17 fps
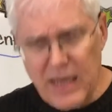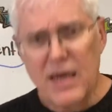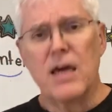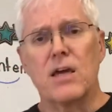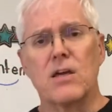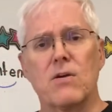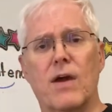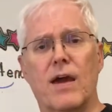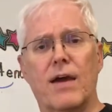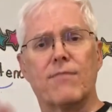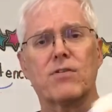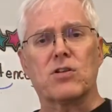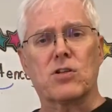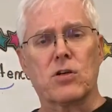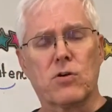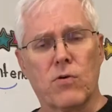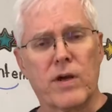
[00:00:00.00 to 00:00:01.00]
You have this
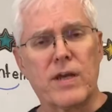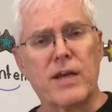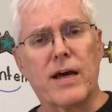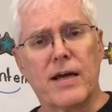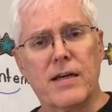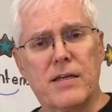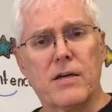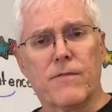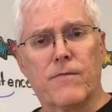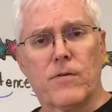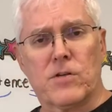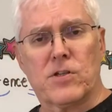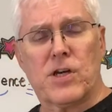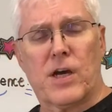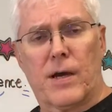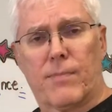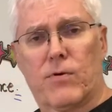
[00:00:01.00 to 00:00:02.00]
great idea for
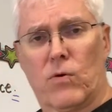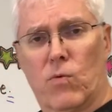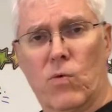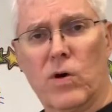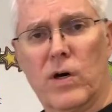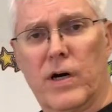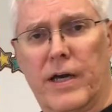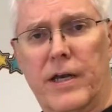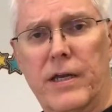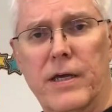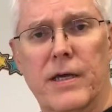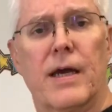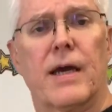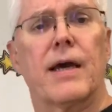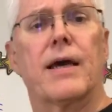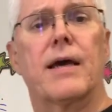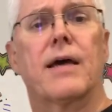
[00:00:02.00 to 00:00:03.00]
chapter 1,
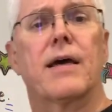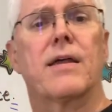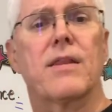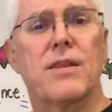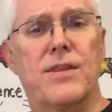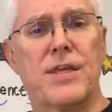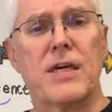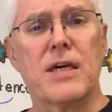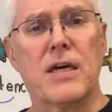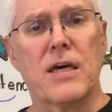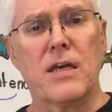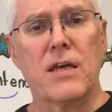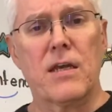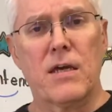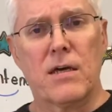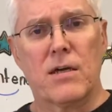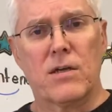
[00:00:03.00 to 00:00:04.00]

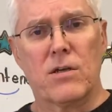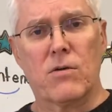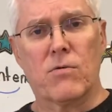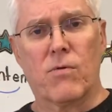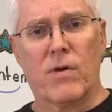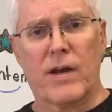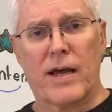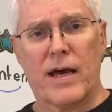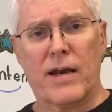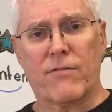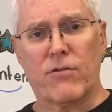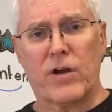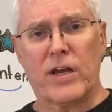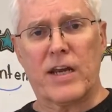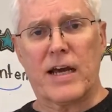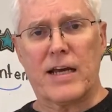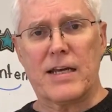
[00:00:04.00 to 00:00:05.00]
then you run out of
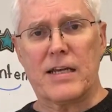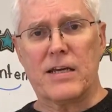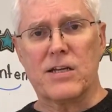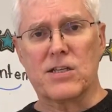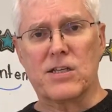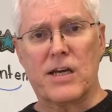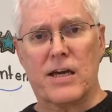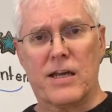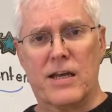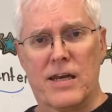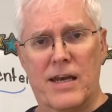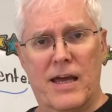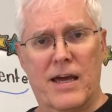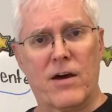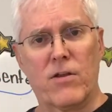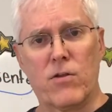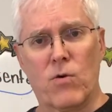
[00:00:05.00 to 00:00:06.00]
great ideas, and
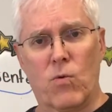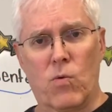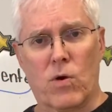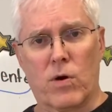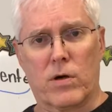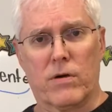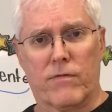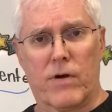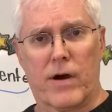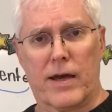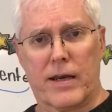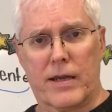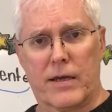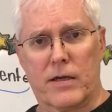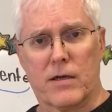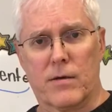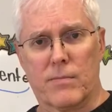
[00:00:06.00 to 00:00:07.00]
now the work of
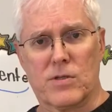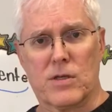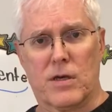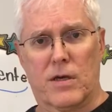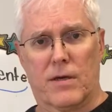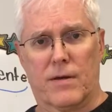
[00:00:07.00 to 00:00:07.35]
writing comes in.